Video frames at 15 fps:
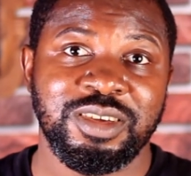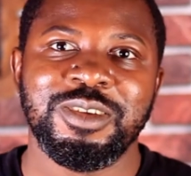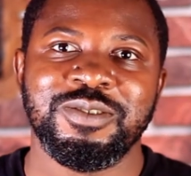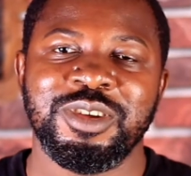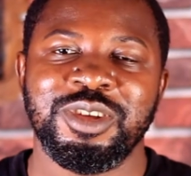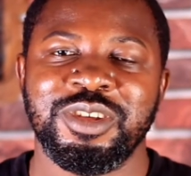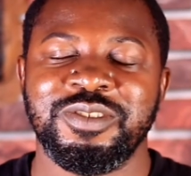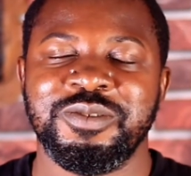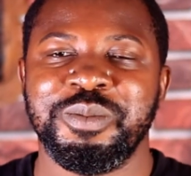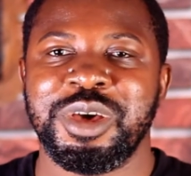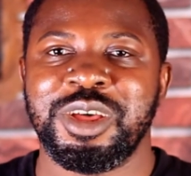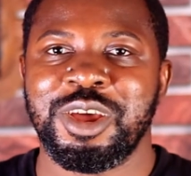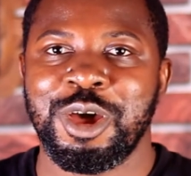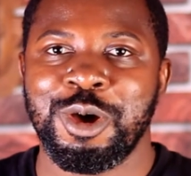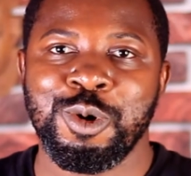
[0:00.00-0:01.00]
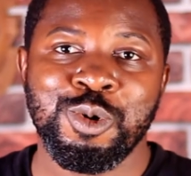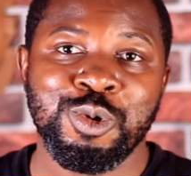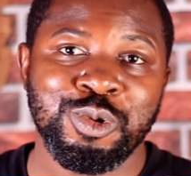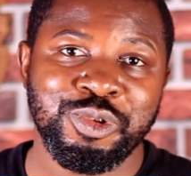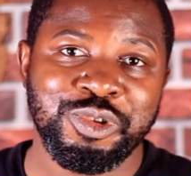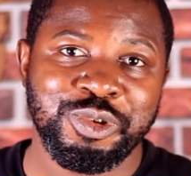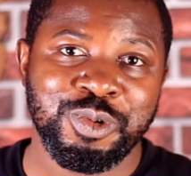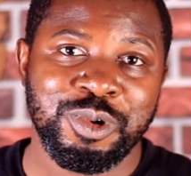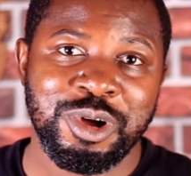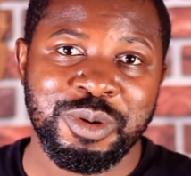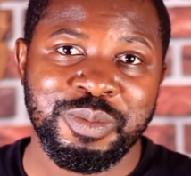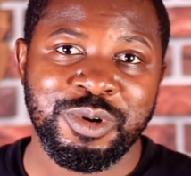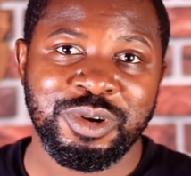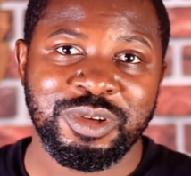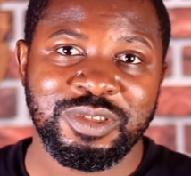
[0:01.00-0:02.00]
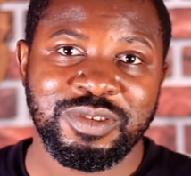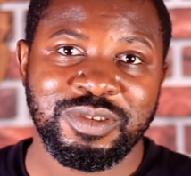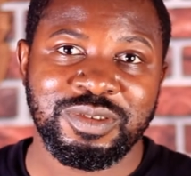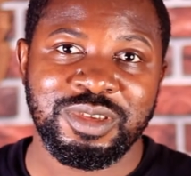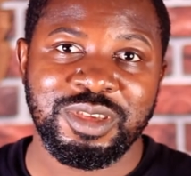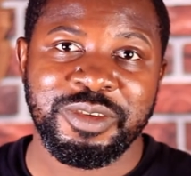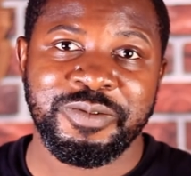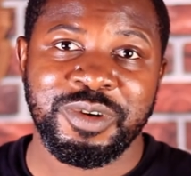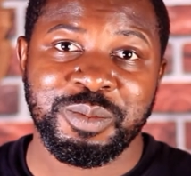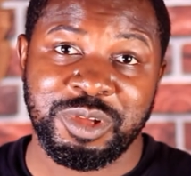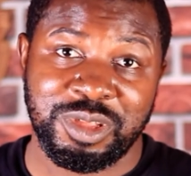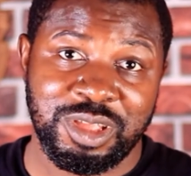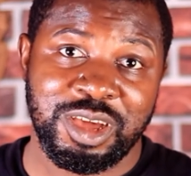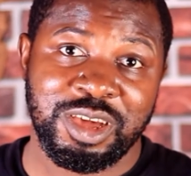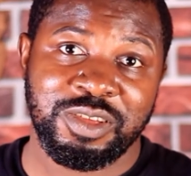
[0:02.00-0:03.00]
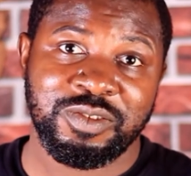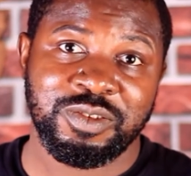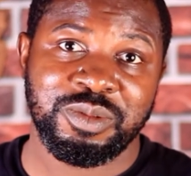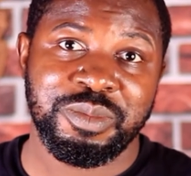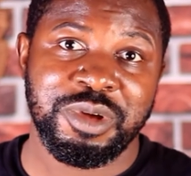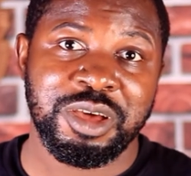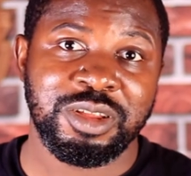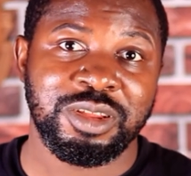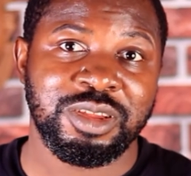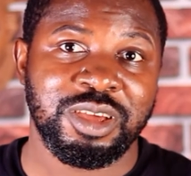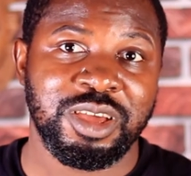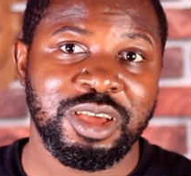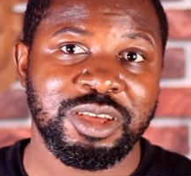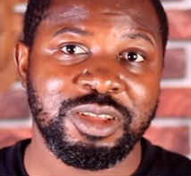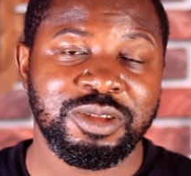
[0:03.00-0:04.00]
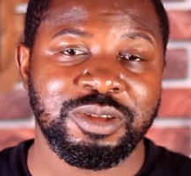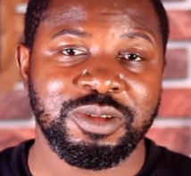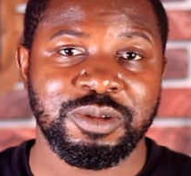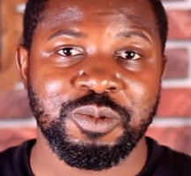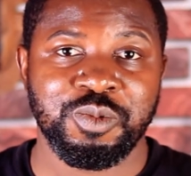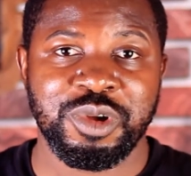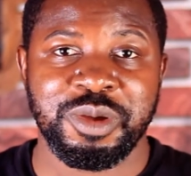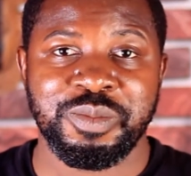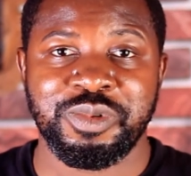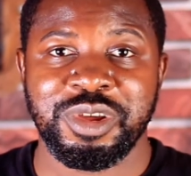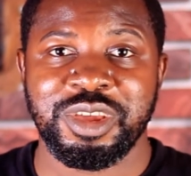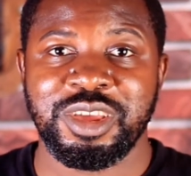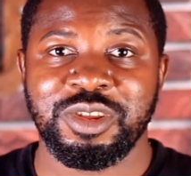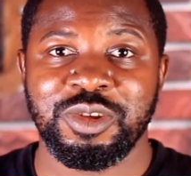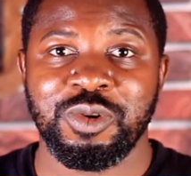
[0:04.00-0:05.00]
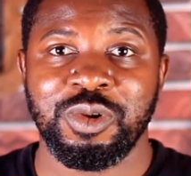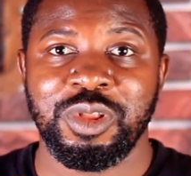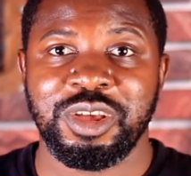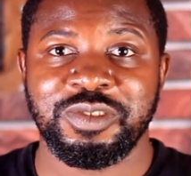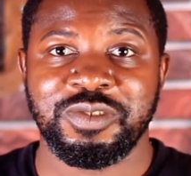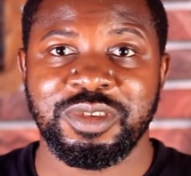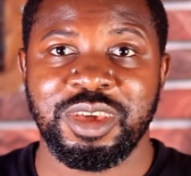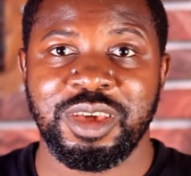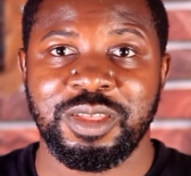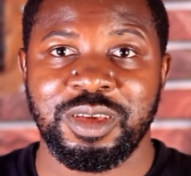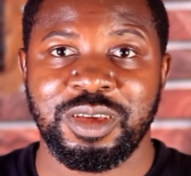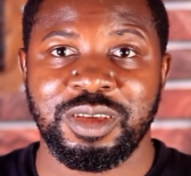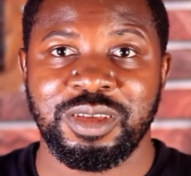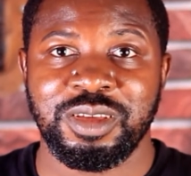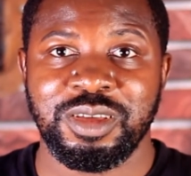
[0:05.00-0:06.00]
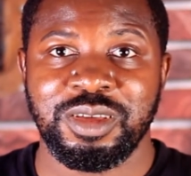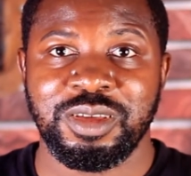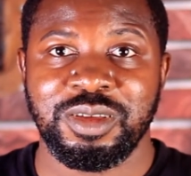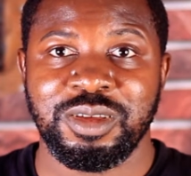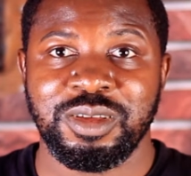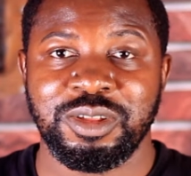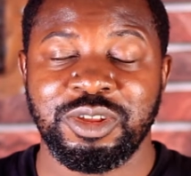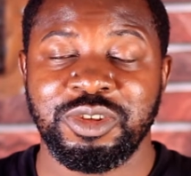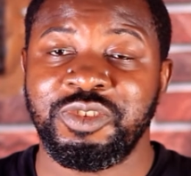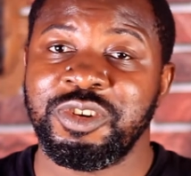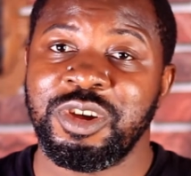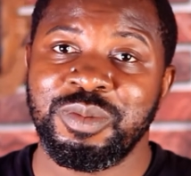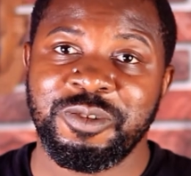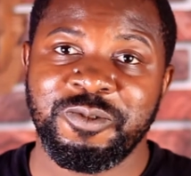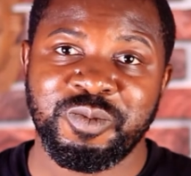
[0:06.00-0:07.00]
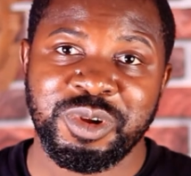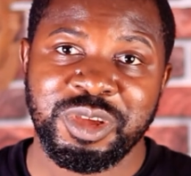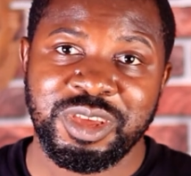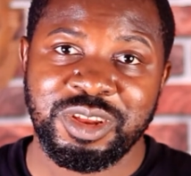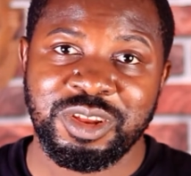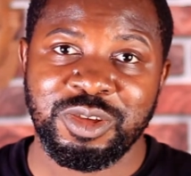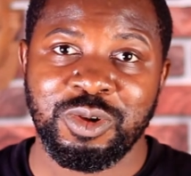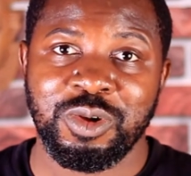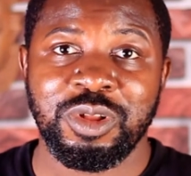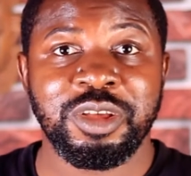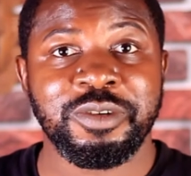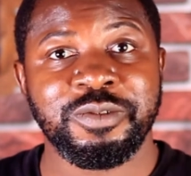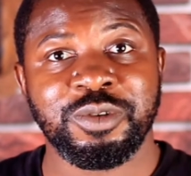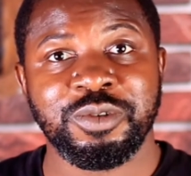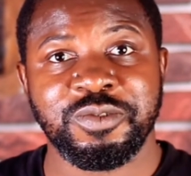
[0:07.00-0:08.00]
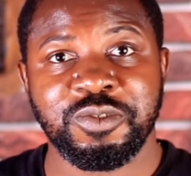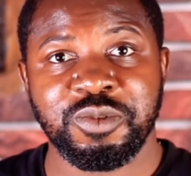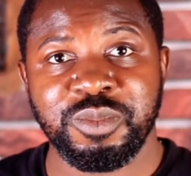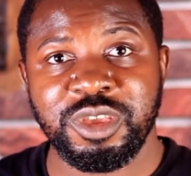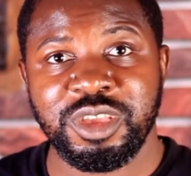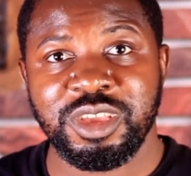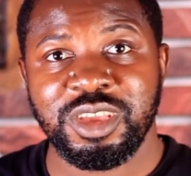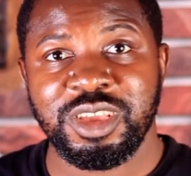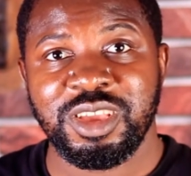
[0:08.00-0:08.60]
So it doesn't matter how old you are, but if I'm a titled man and we're breaking kola together, the job of breaking the kola falls to me.